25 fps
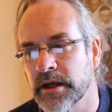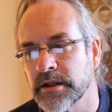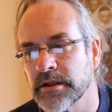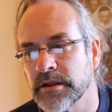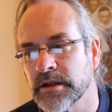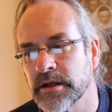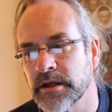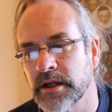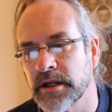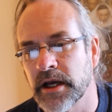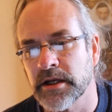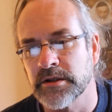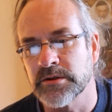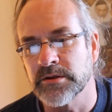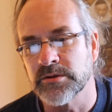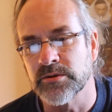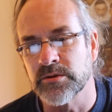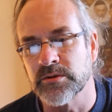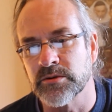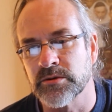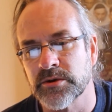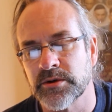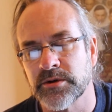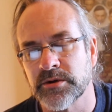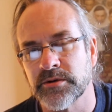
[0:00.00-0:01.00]
and the
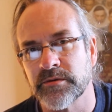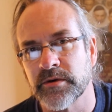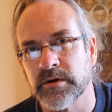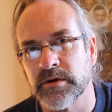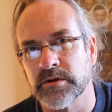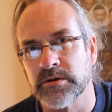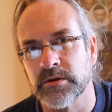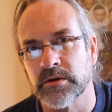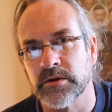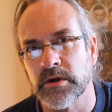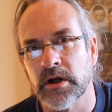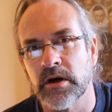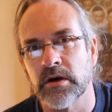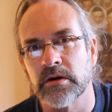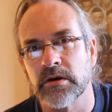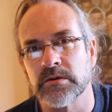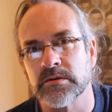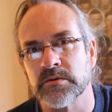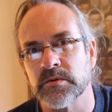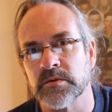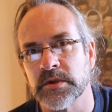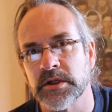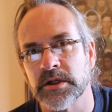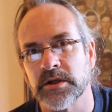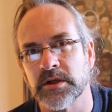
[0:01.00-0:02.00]
natural universal
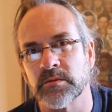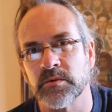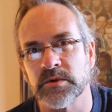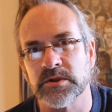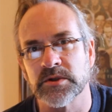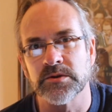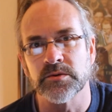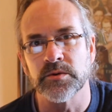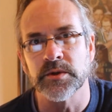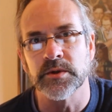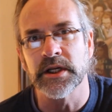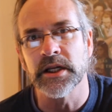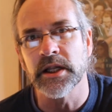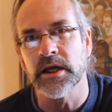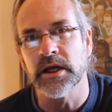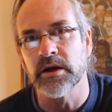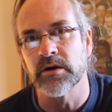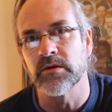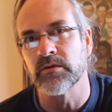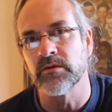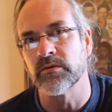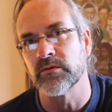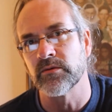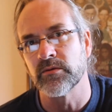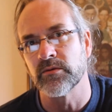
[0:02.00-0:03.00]
laws within which we live.